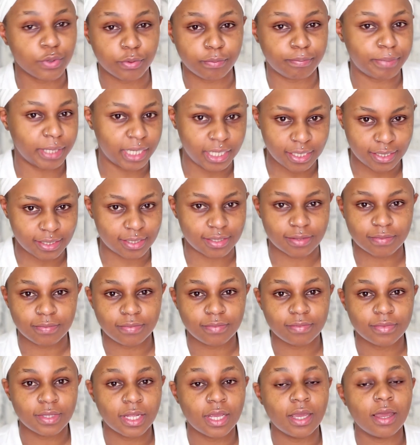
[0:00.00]
beat,
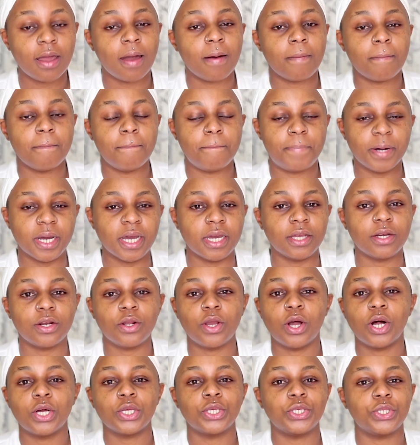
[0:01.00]
but
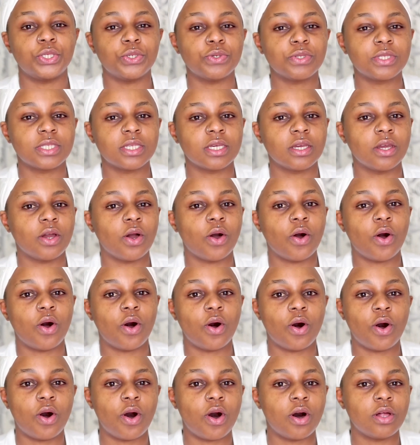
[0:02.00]
using
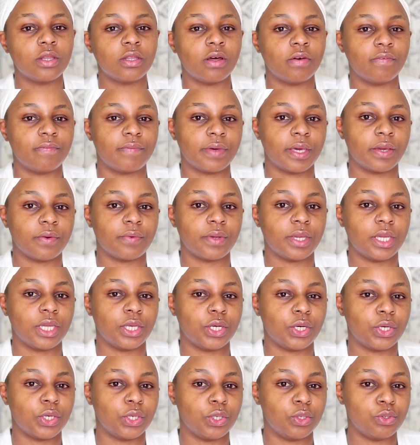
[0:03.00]
all very
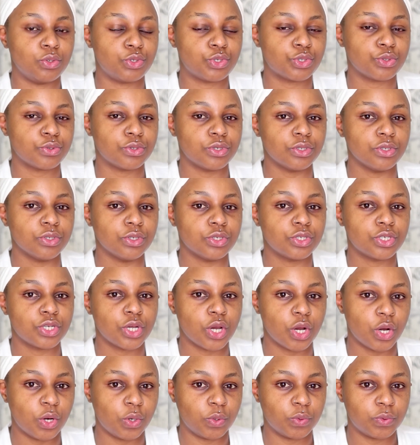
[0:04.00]
neutral
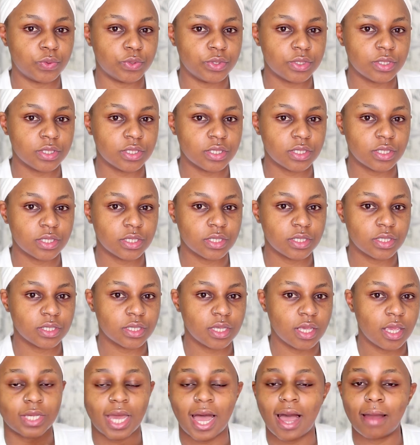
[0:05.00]
tones.
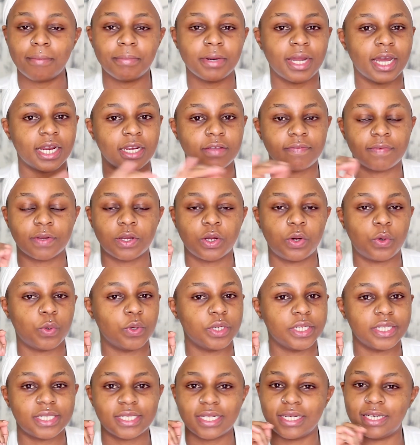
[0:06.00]
I'm not even
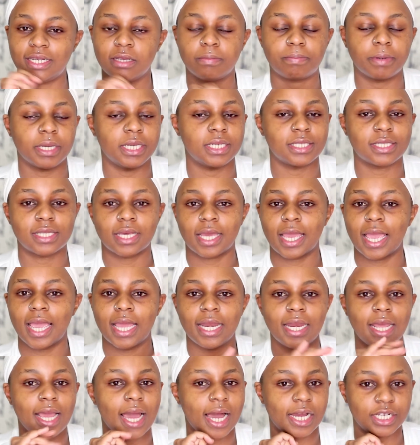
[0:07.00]
going to dip into
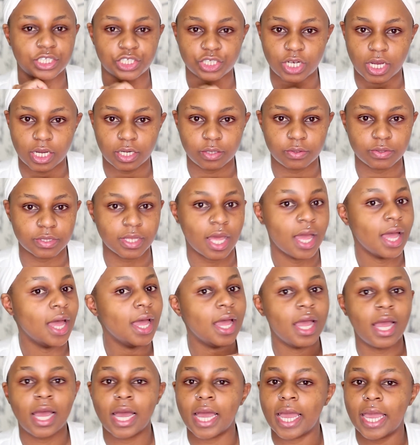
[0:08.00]
any eyeshadows
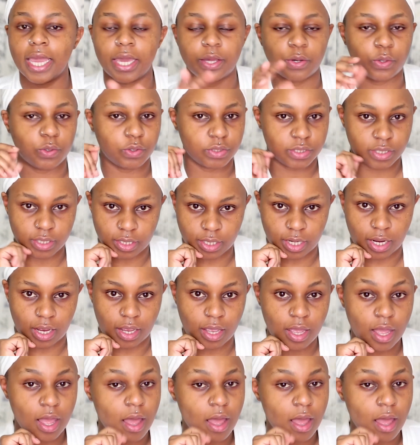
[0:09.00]
at all today,